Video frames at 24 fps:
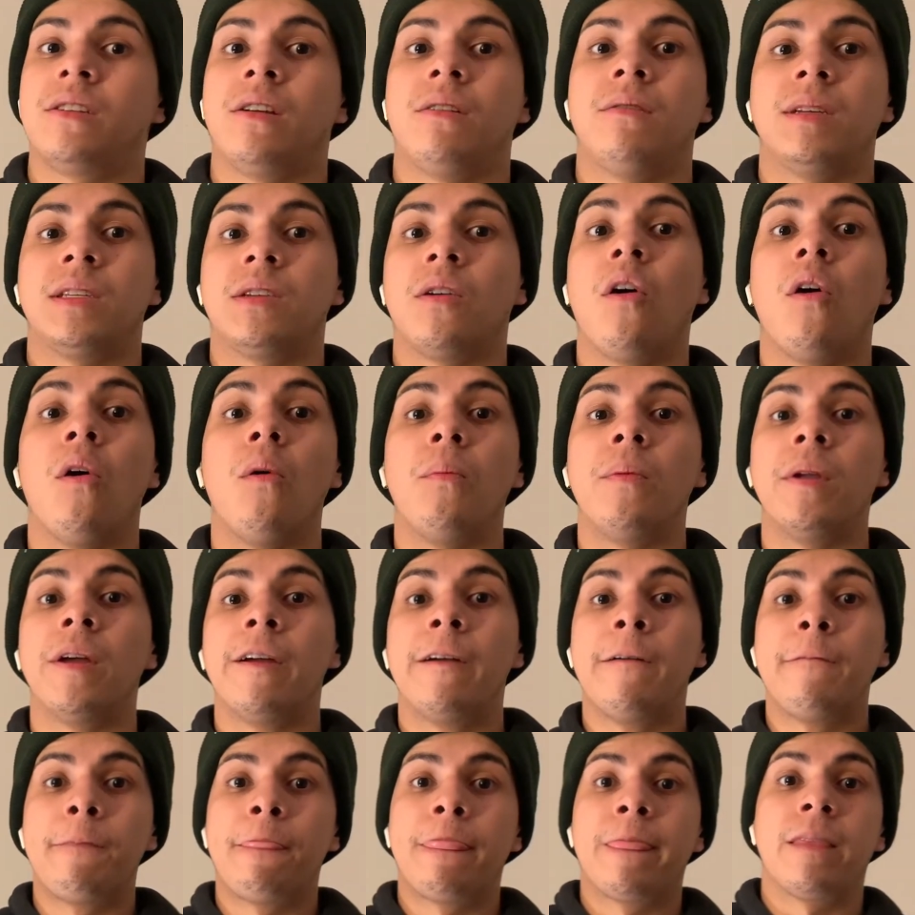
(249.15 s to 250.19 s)
I always hope
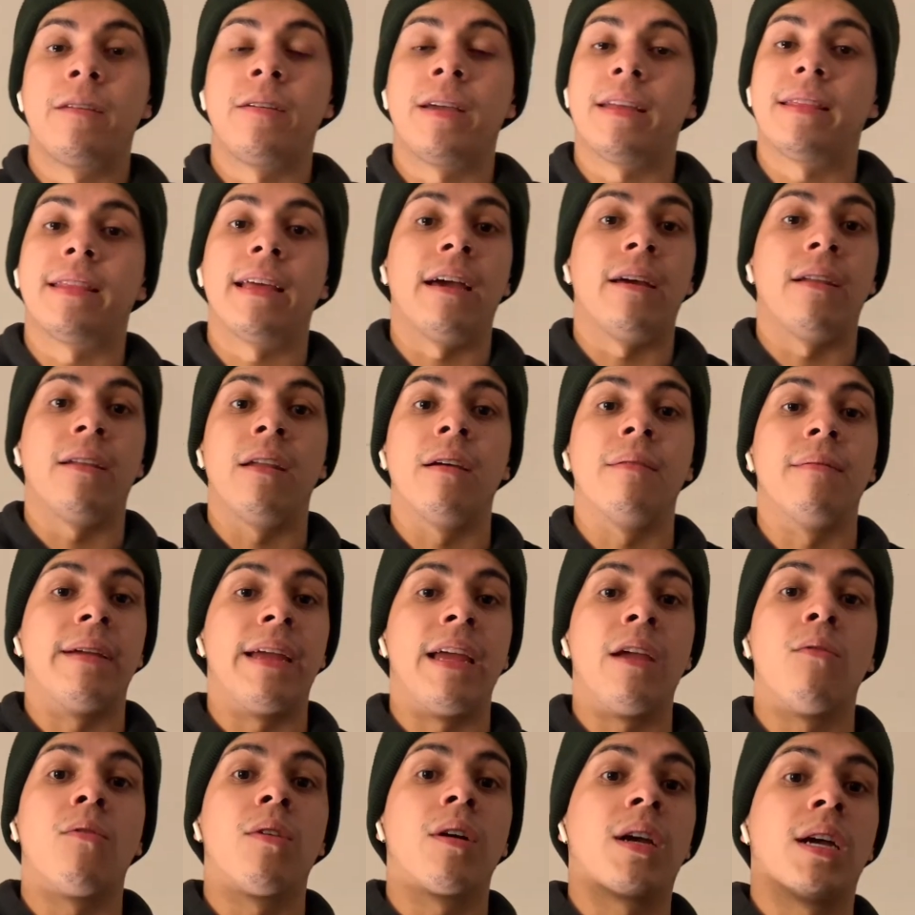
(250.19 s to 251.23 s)
to get that
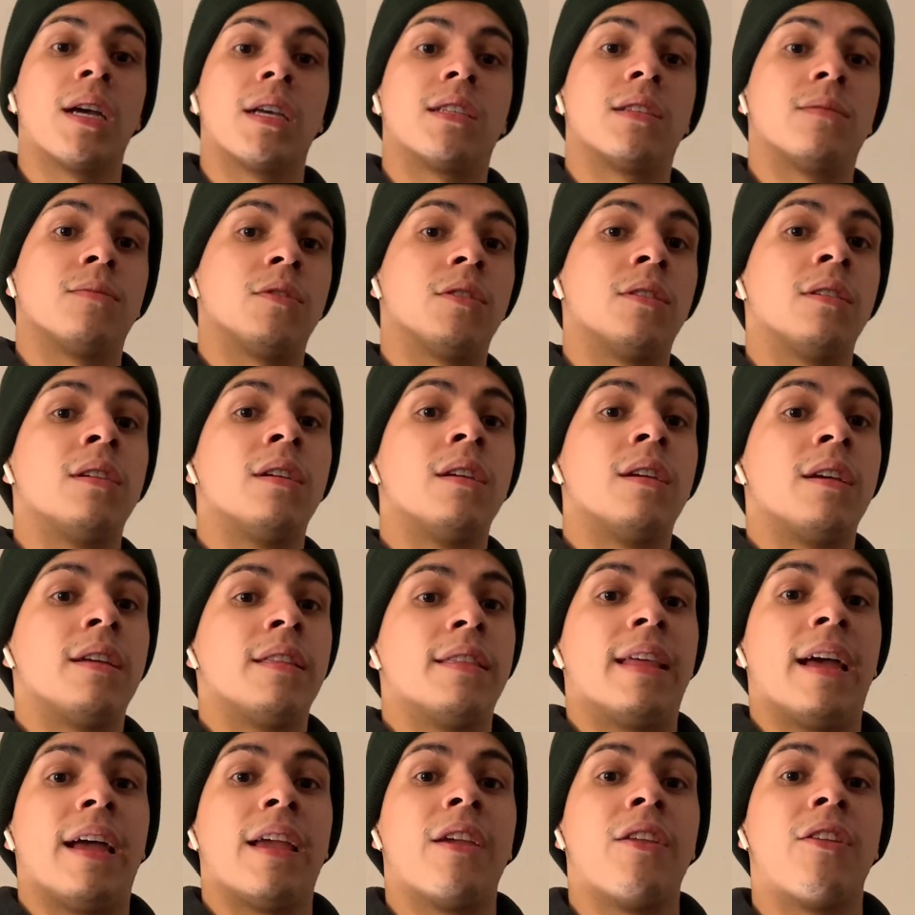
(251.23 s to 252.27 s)
A1 customer
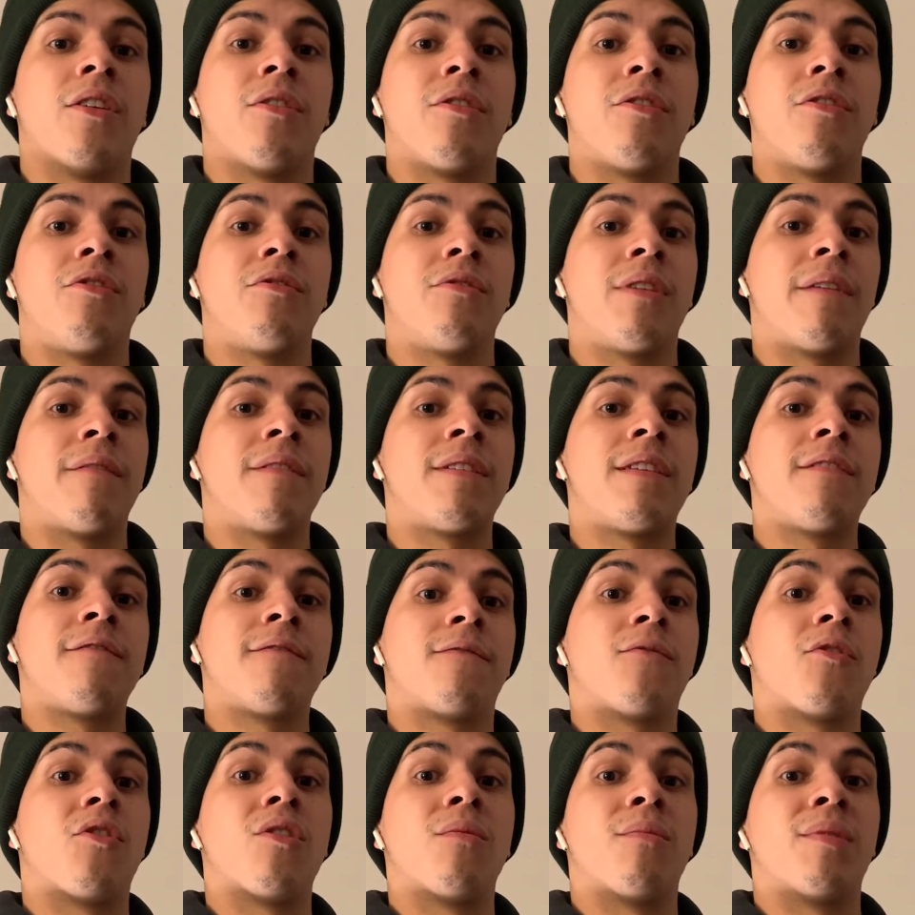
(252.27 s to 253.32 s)
that you do everything
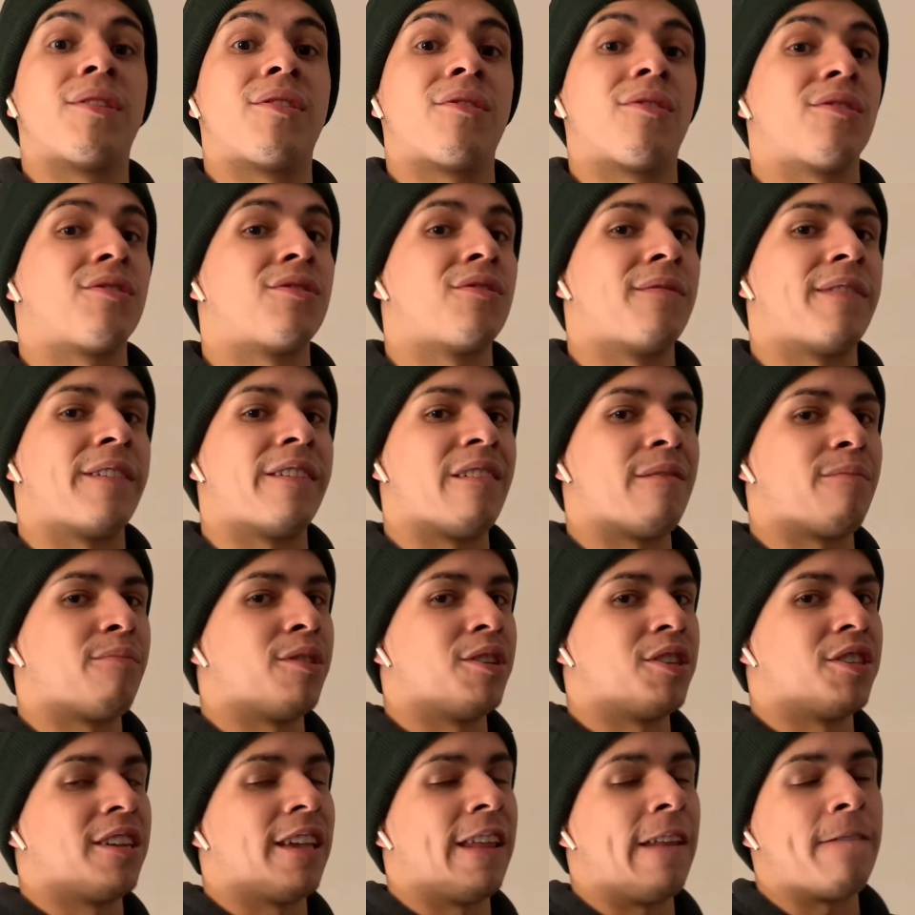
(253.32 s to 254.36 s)
for, but they're also very
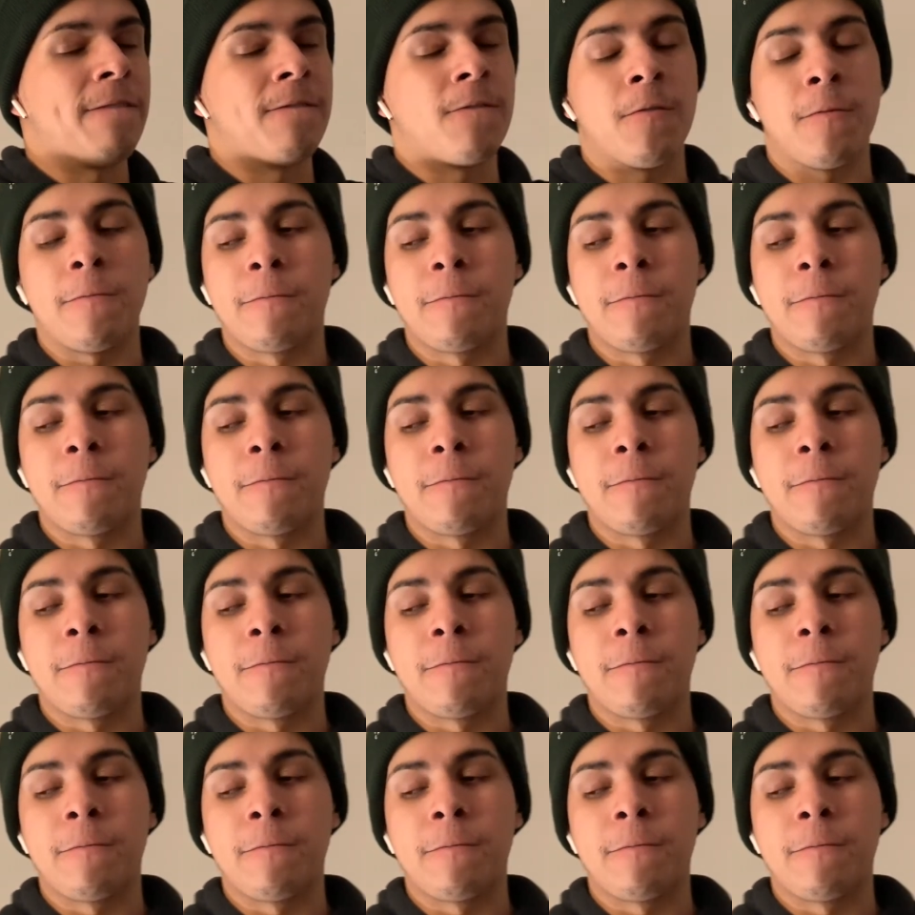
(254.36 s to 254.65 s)
appreciative for.